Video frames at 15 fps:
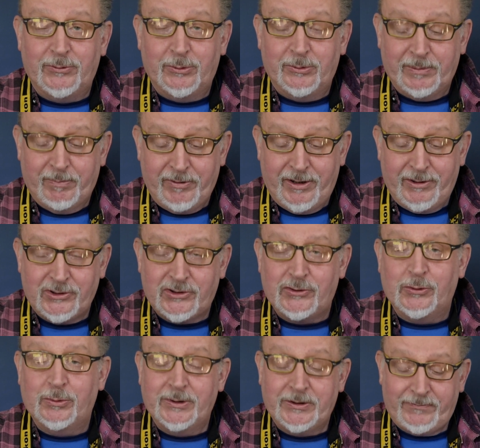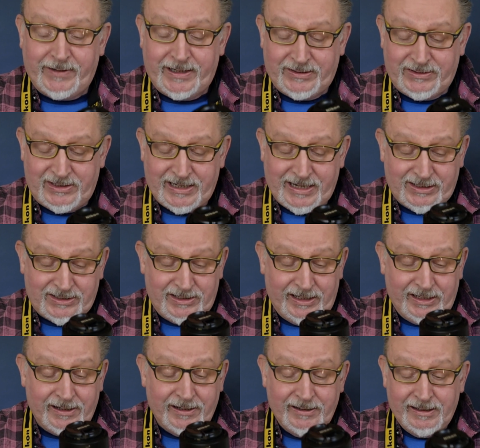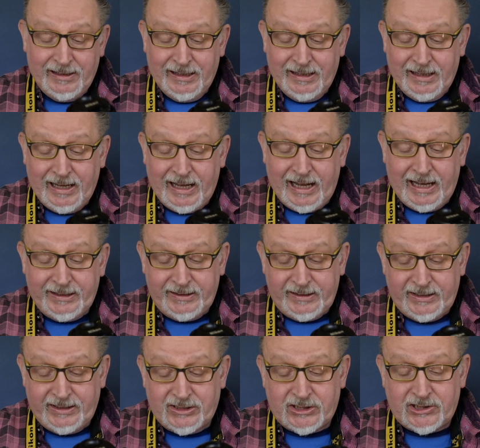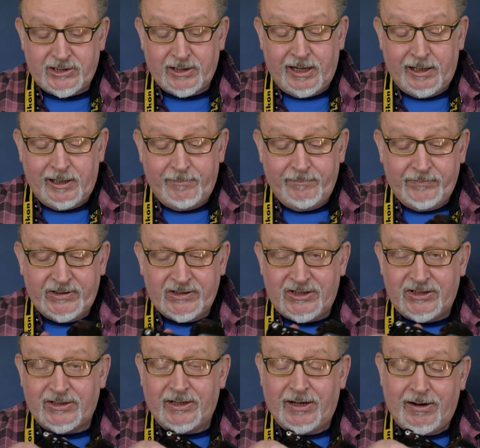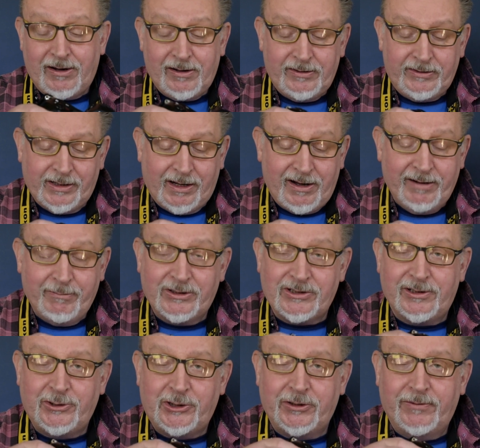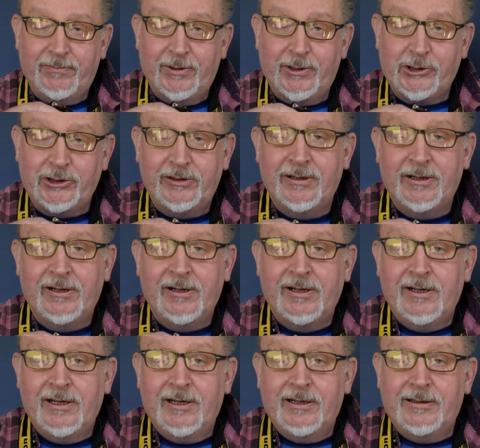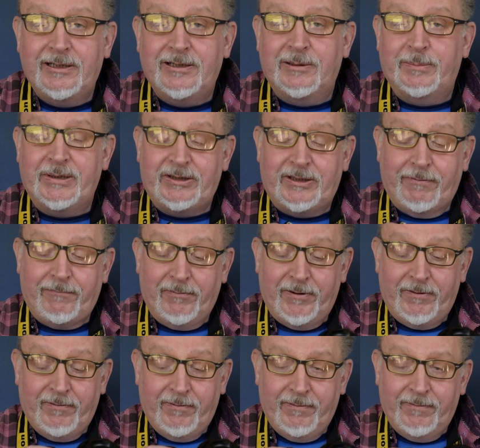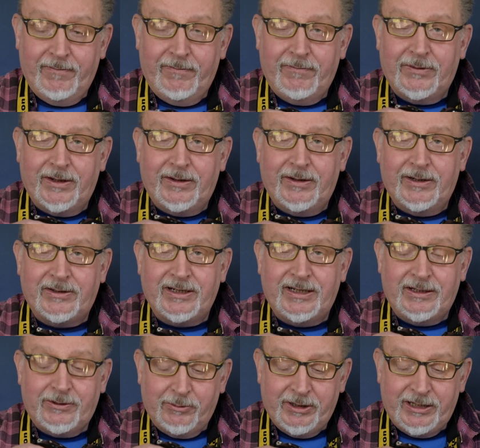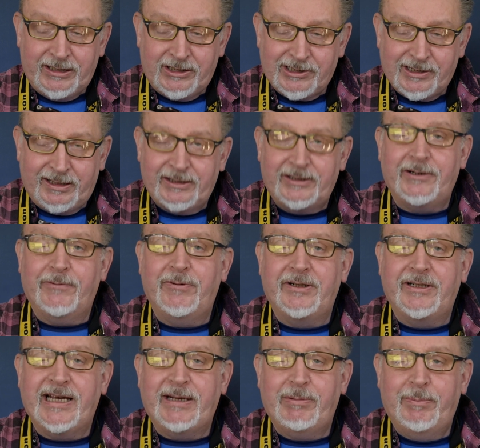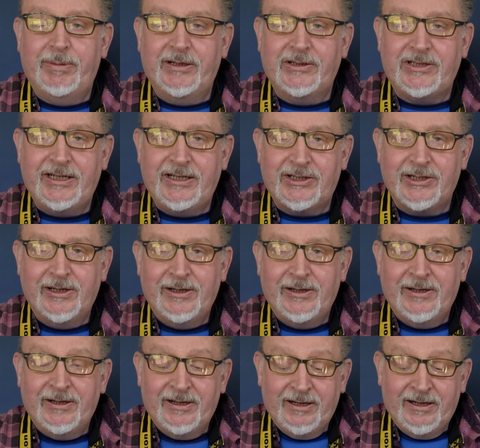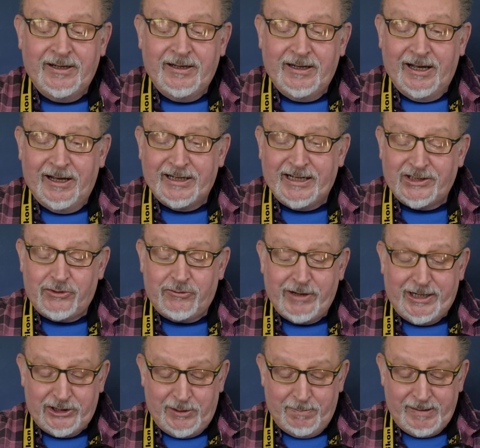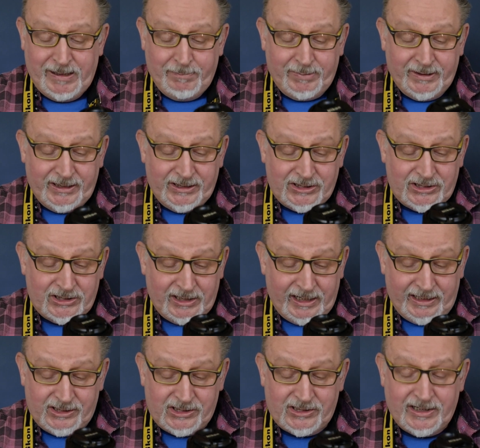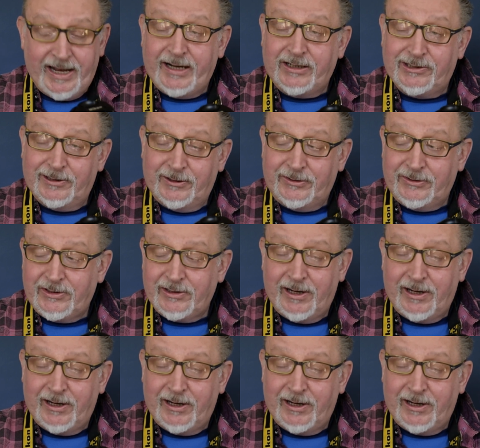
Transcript: All the pros thought was fantastic, and it is. This is the high resolution version, a little bit different than the D3, slightly different capabilities. Gets trashed a bit, but it's excellent.